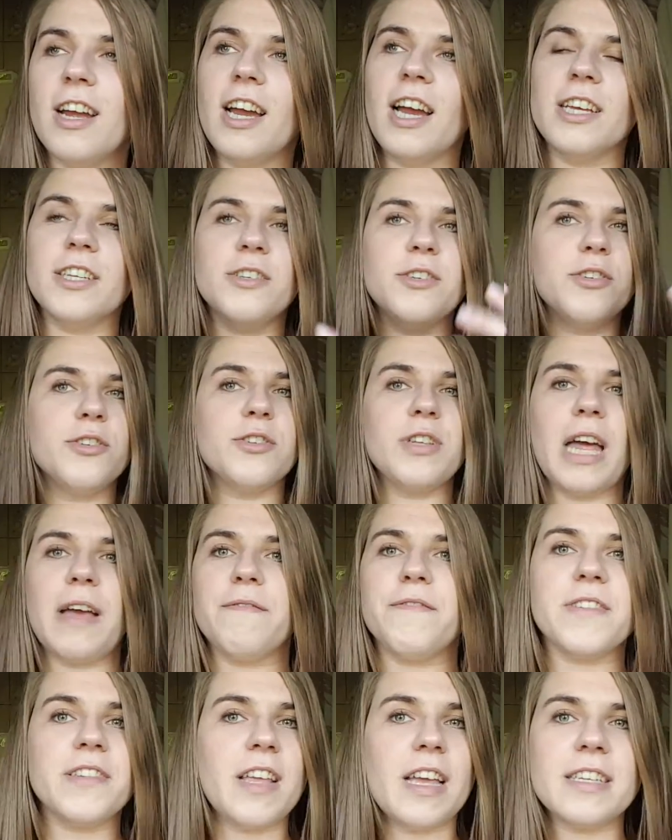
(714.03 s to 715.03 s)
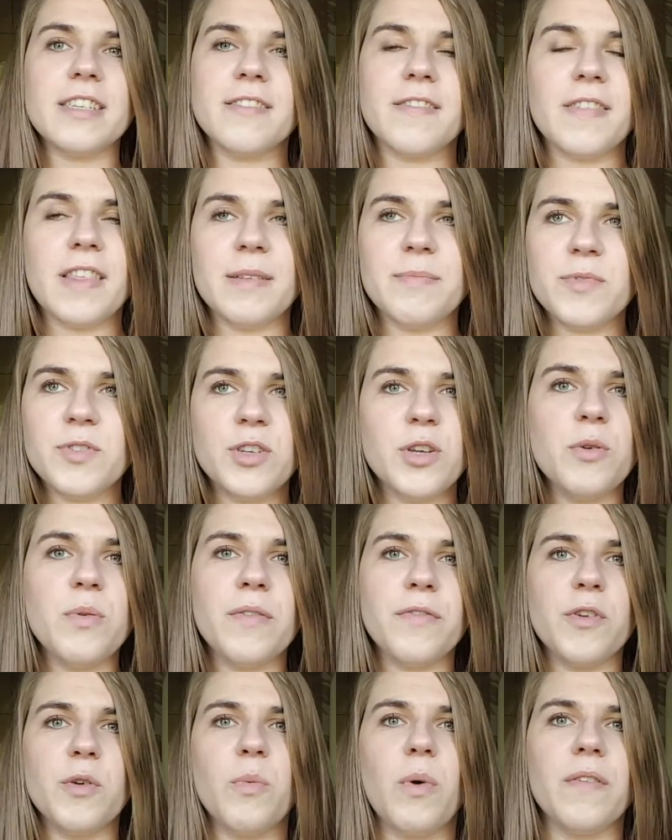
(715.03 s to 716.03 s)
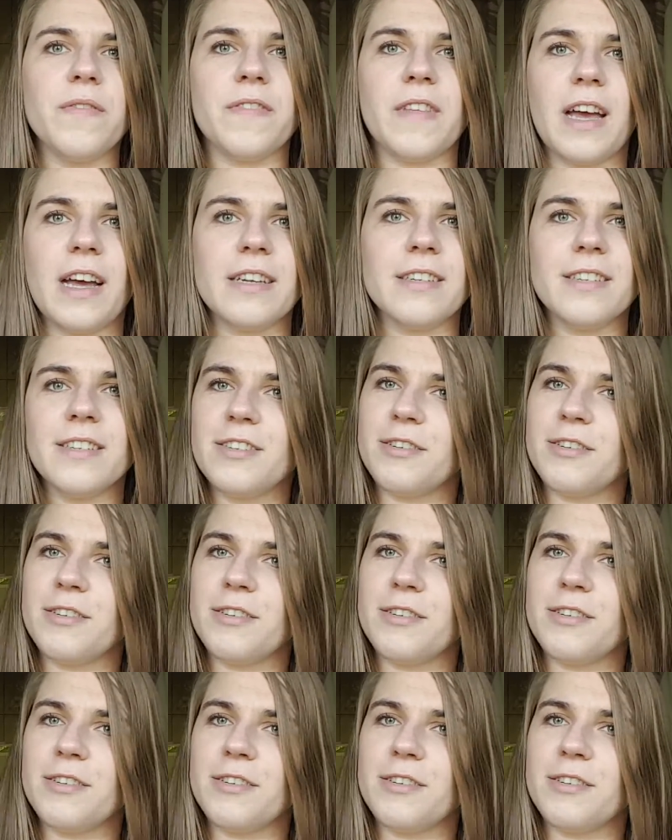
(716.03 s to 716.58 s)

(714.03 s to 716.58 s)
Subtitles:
And you should emphasize them too if you want that.